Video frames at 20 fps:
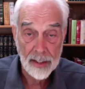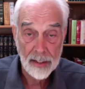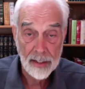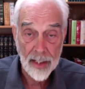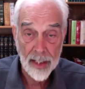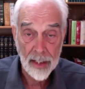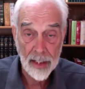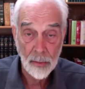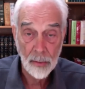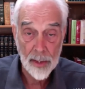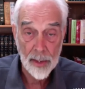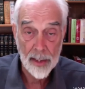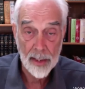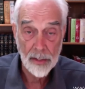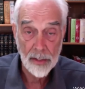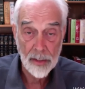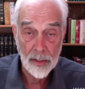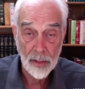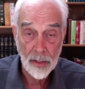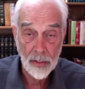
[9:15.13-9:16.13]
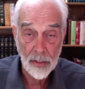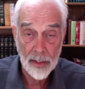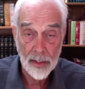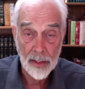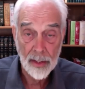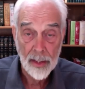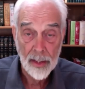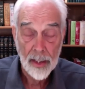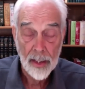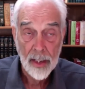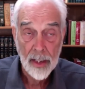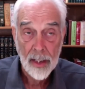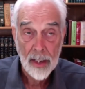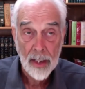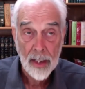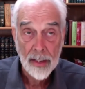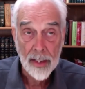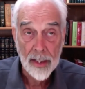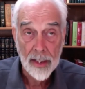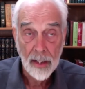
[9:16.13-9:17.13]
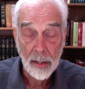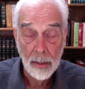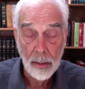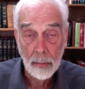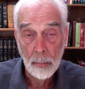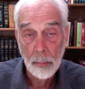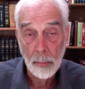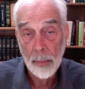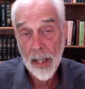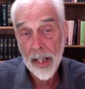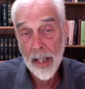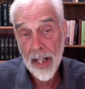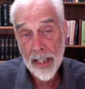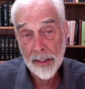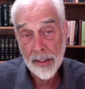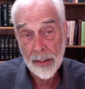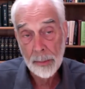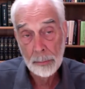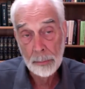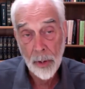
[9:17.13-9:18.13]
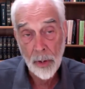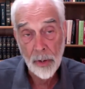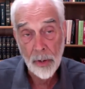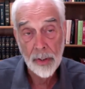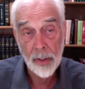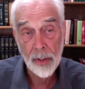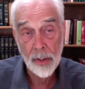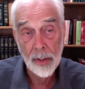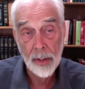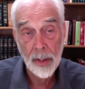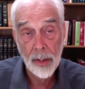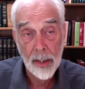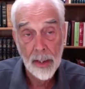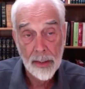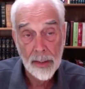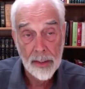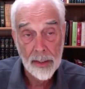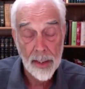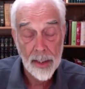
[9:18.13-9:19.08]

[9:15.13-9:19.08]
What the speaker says: and diarrhea and so on there, whereas Boger's